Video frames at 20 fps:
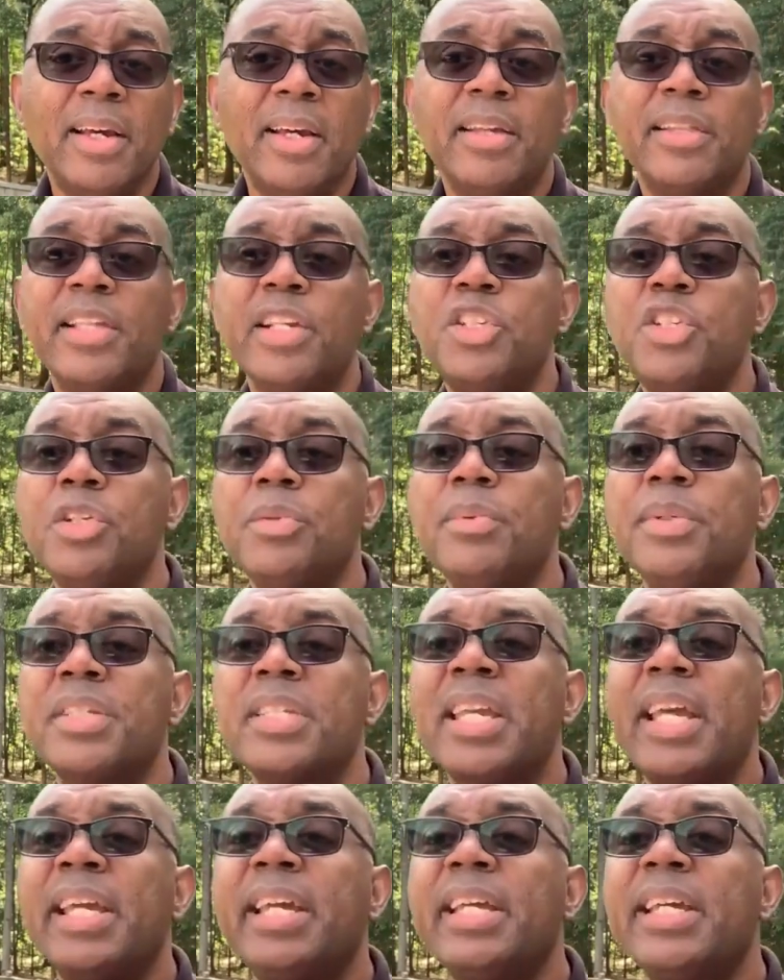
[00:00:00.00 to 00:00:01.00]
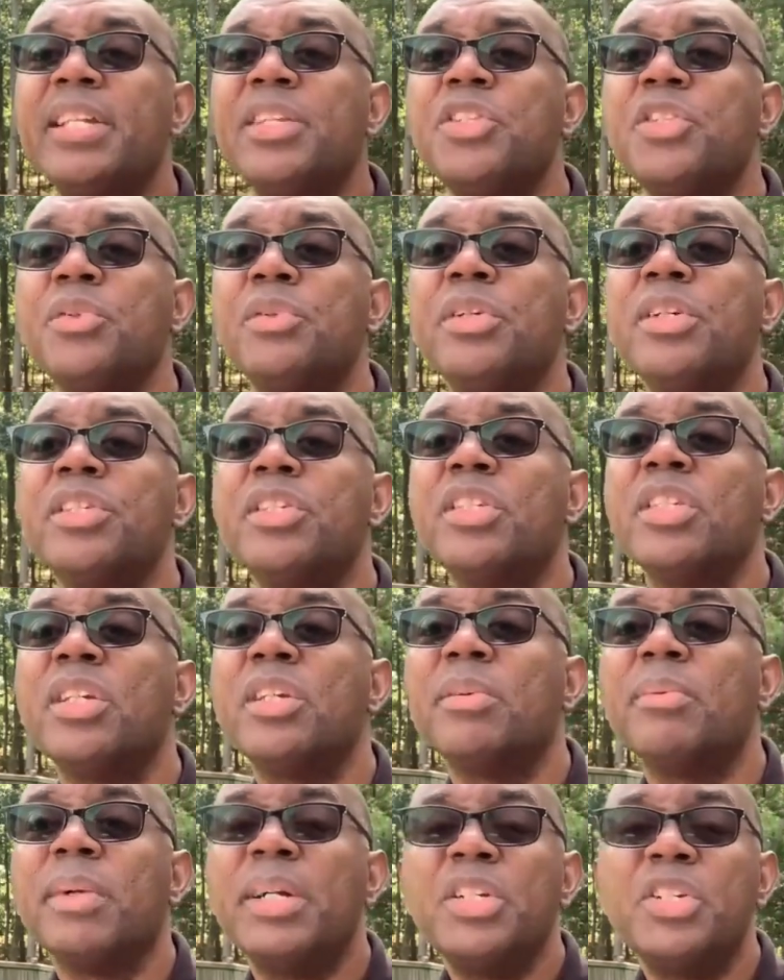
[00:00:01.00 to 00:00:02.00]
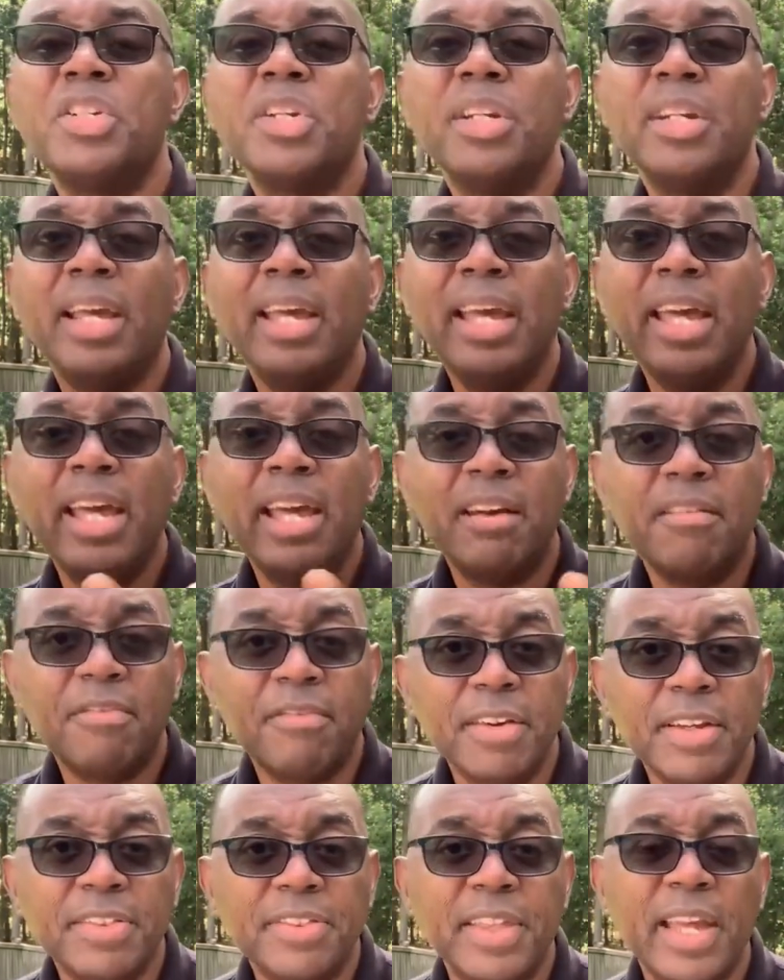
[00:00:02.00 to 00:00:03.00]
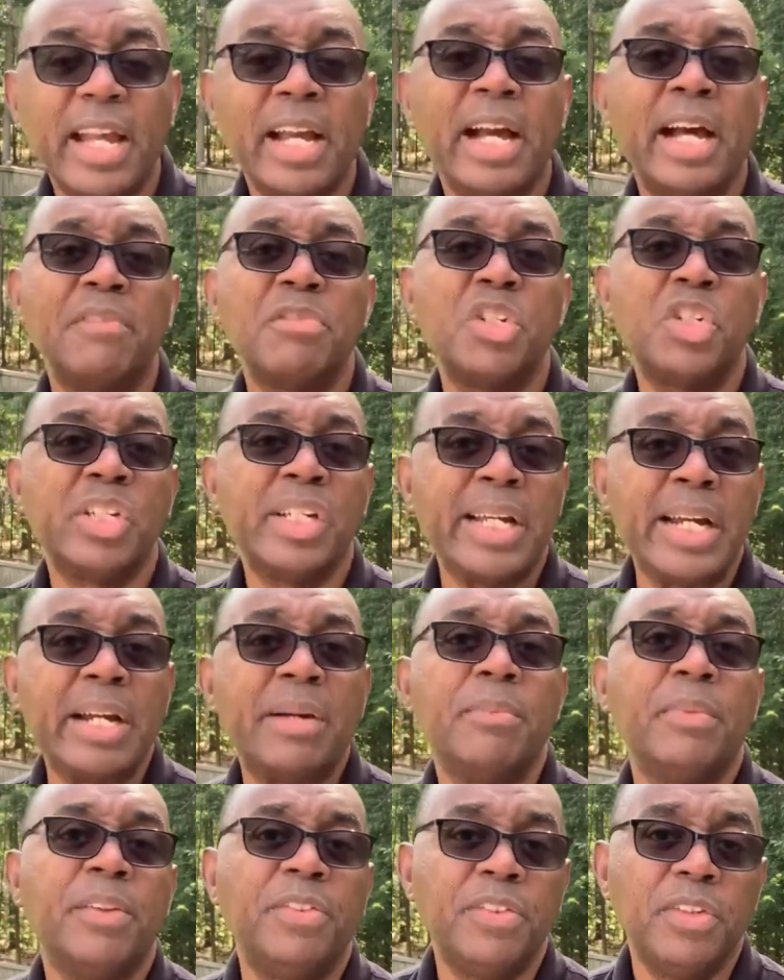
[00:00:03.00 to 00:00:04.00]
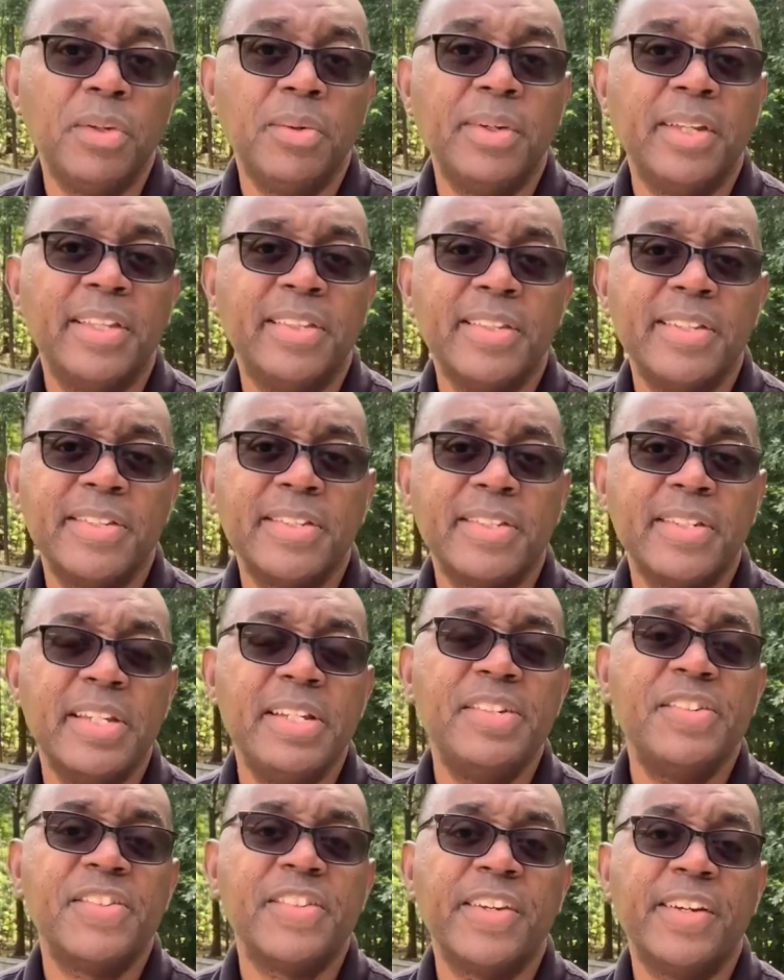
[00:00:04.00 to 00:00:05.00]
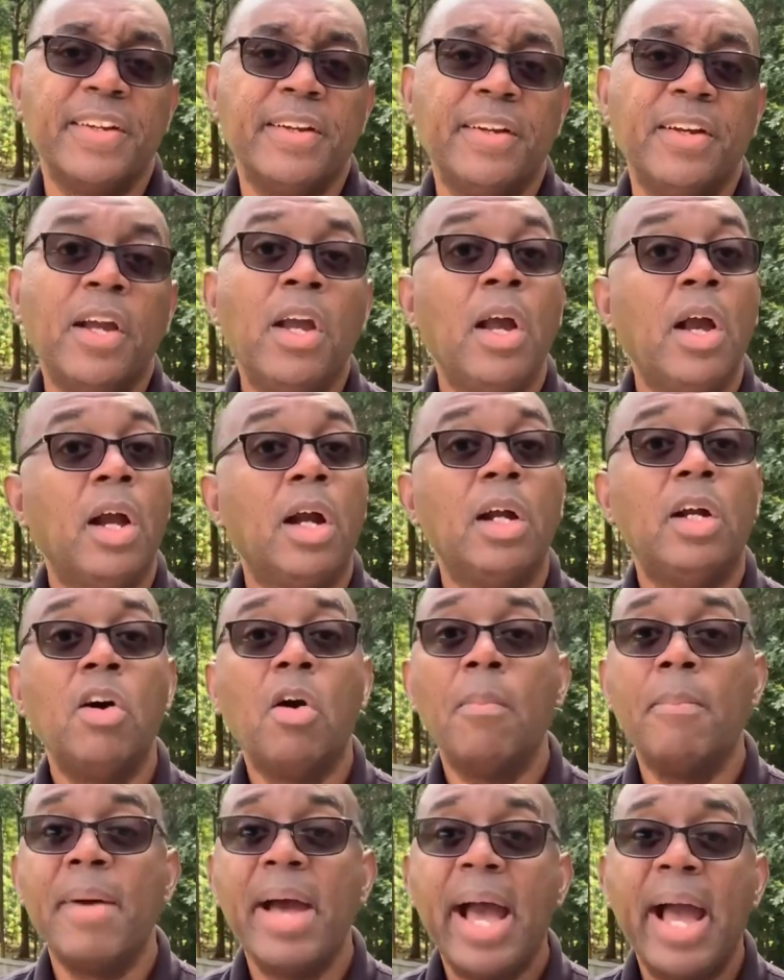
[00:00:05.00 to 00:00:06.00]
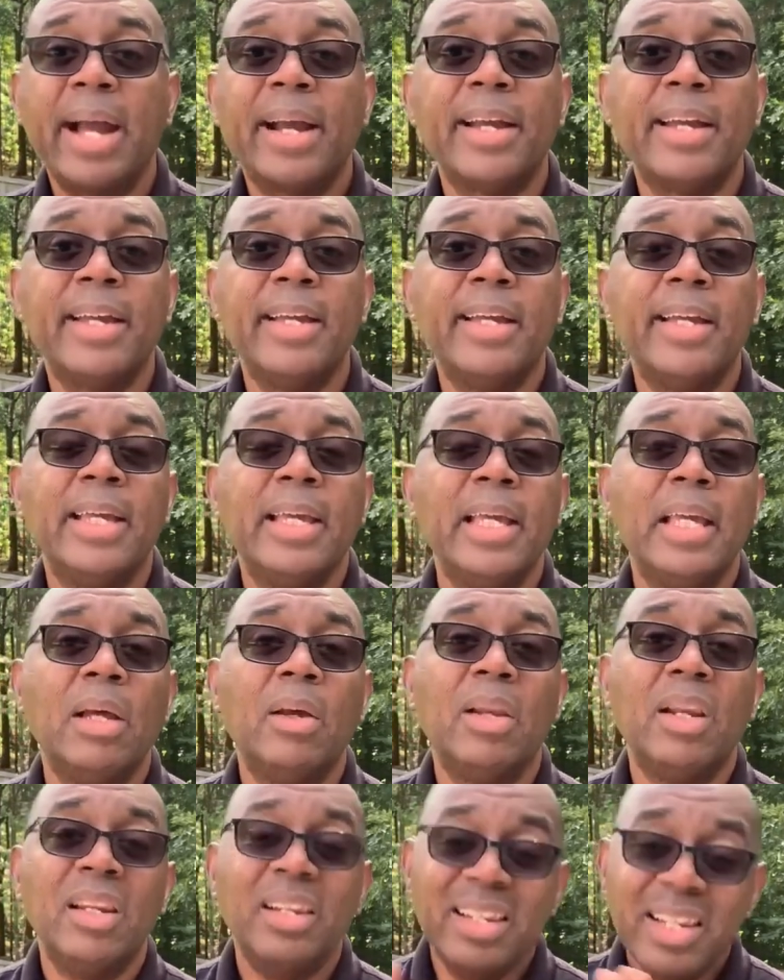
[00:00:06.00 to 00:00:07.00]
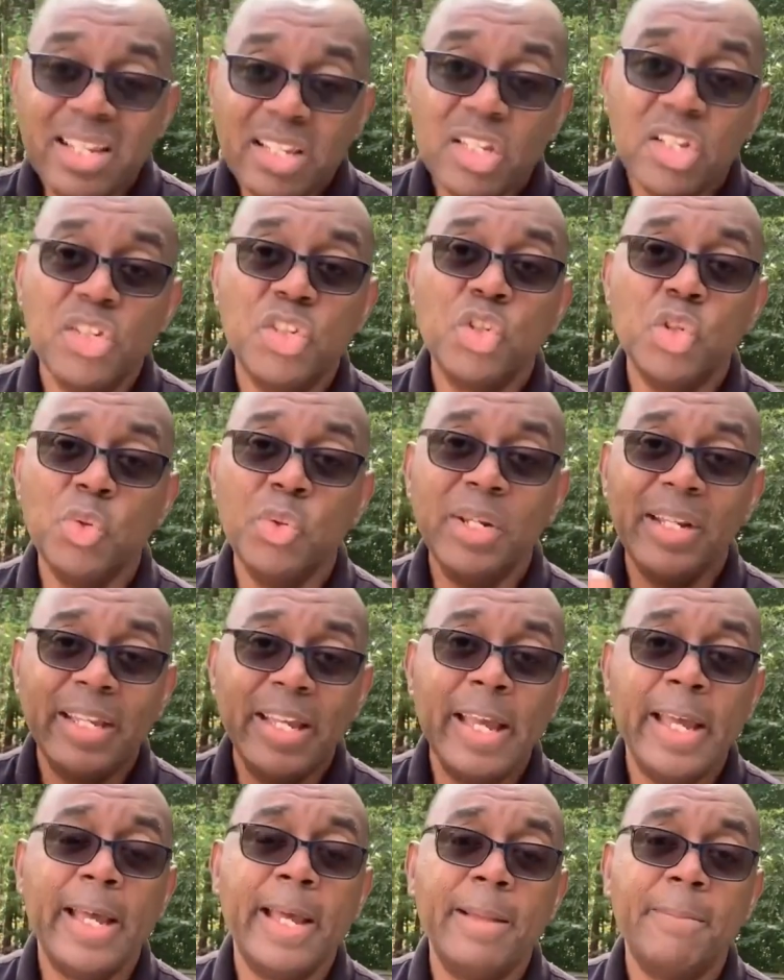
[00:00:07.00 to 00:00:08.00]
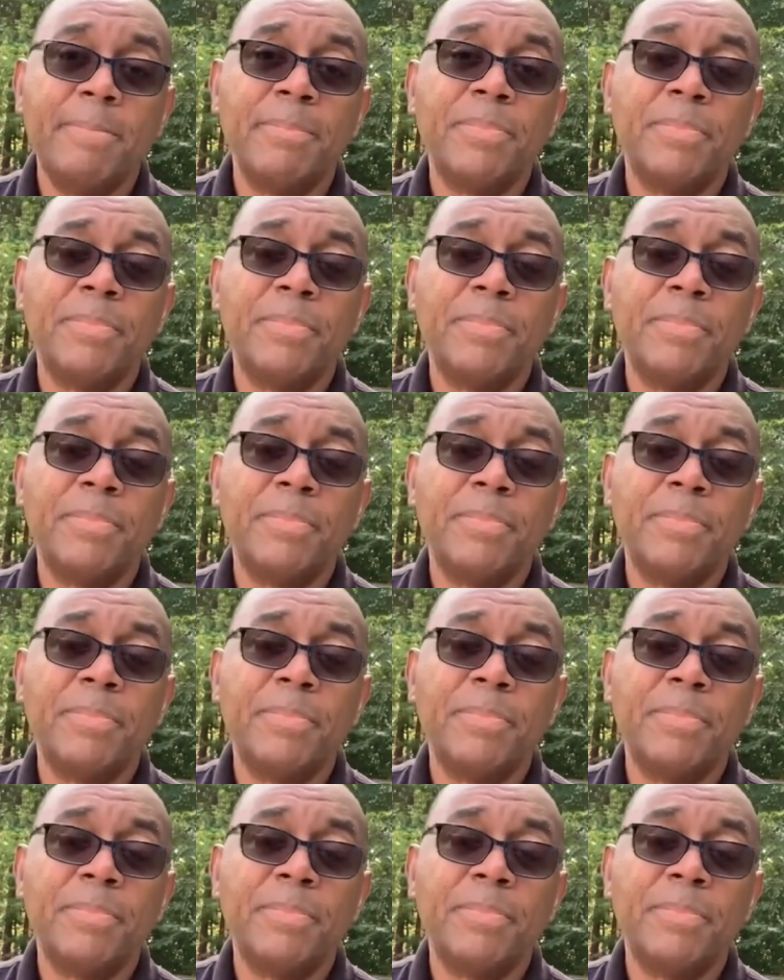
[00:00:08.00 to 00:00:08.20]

that you will take into consideration everything I've shared with you in this teaching. Go back, listen to it again.